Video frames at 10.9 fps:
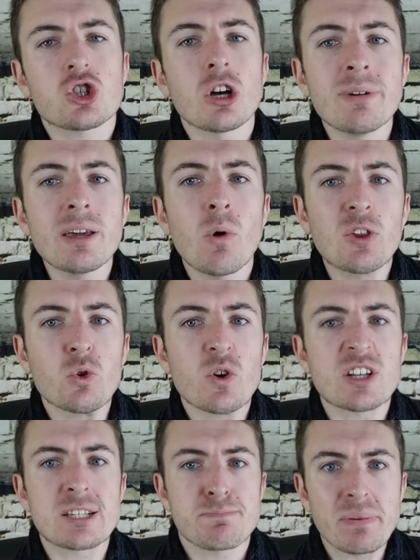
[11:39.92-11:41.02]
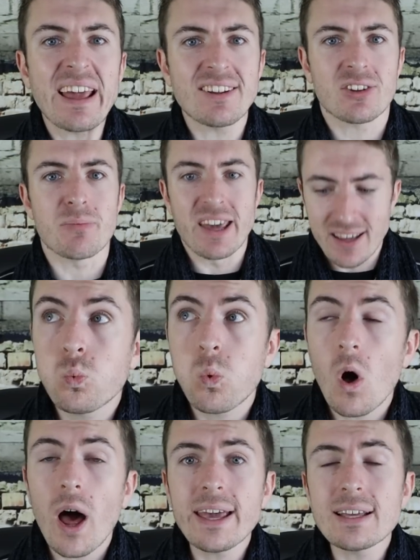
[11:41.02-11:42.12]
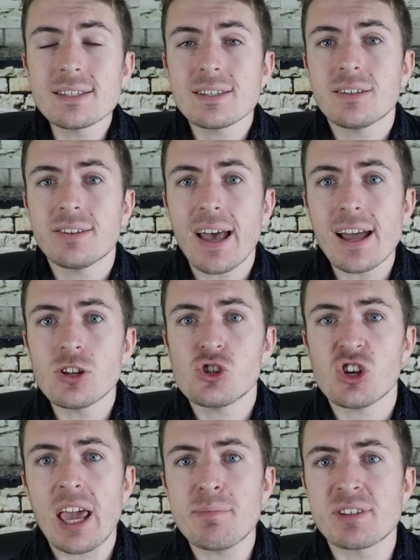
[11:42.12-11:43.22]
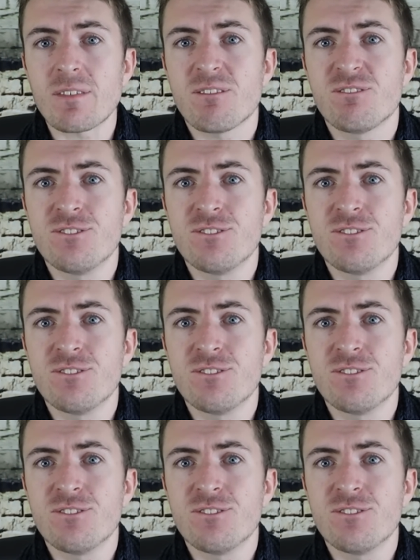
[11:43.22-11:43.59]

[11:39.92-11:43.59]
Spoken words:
somebody want to explain to me why is Dan James at